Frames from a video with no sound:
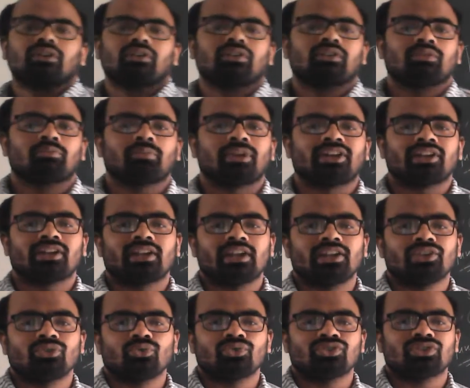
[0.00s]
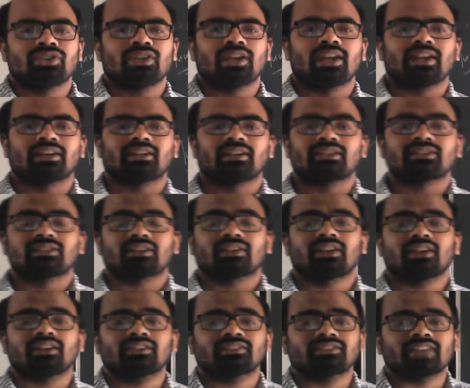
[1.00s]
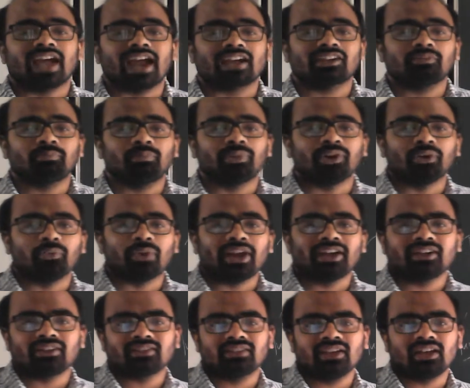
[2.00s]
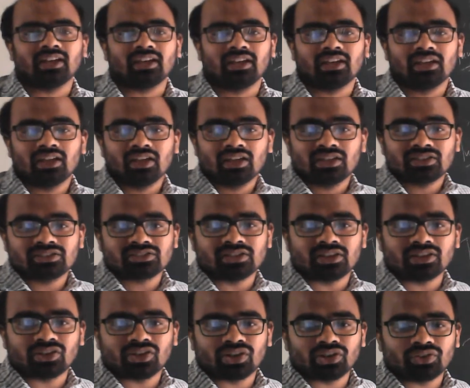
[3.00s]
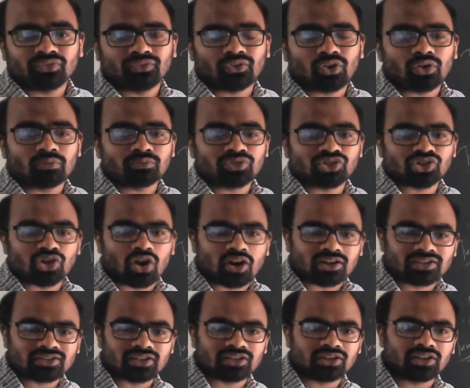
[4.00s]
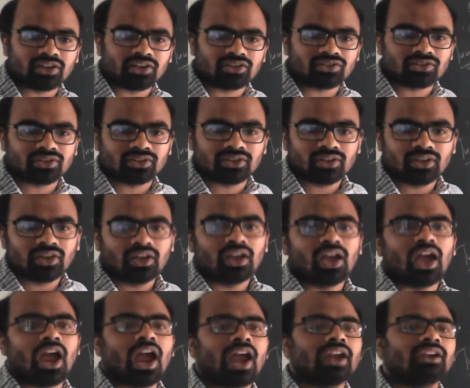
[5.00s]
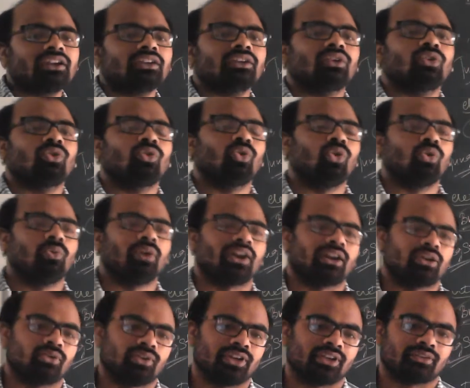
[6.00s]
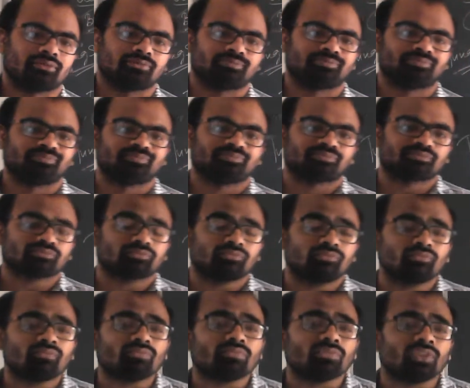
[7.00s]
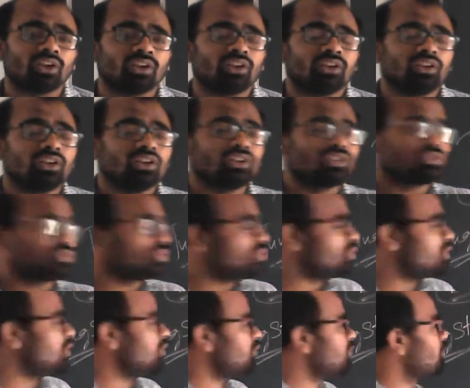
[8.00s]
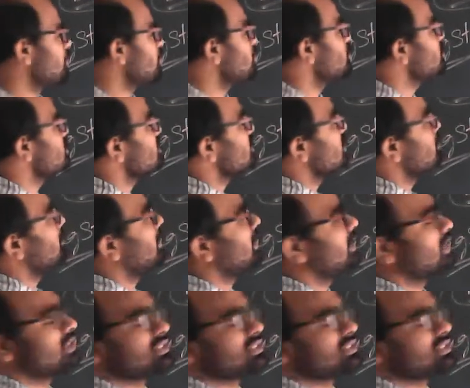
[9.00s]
Material used in electric circuit that prevent the circuit from short circuit and overloading. So fuse is the material.